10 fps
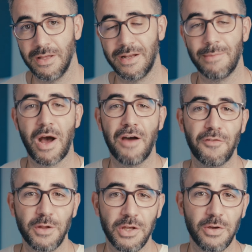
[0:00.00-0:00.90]
and I'm
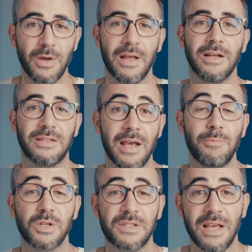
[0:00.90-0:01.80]
offering you a
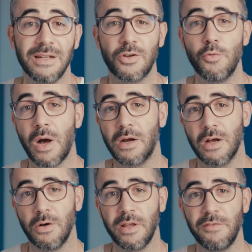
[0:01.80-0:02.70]
10% coupon
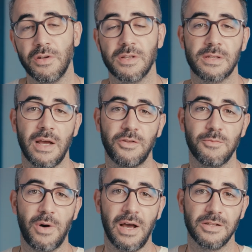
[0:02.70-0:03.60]
code if you decide to
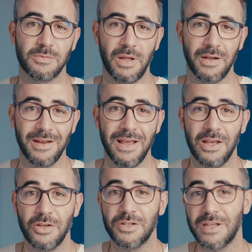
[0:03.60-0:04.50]
buy this plugin.
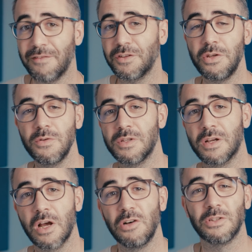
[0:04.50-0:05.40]
You just have to use the
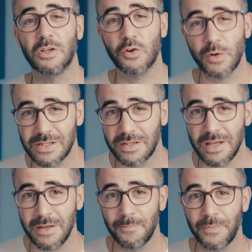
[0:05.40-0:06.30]
code
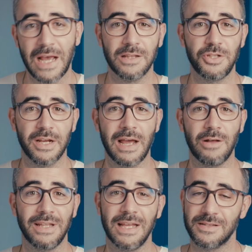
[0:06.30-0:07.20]
CRISTI at
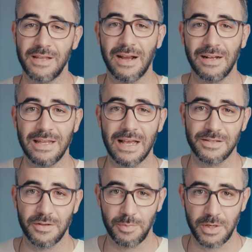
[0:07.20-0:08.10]
checkout exactly
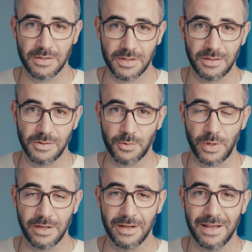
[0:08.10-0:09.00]
as it appears on the
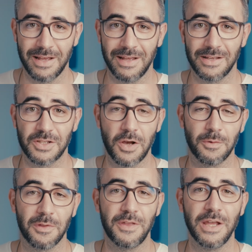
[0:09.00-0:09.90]
screen.
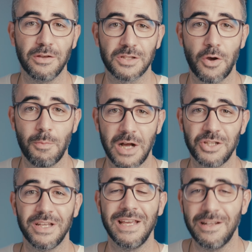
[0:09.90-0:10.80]
So thank you so
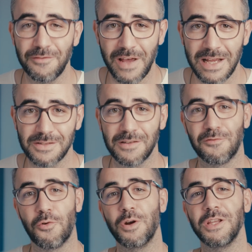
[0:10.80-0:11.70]
much in advance
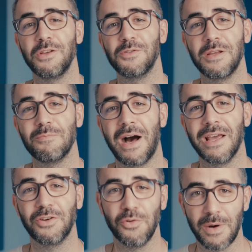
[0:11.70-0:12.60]
for using
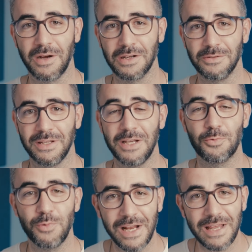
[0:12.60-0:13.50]
my coupon code. It
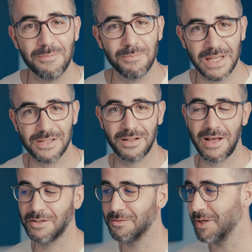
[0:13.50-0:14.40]
really means a lot to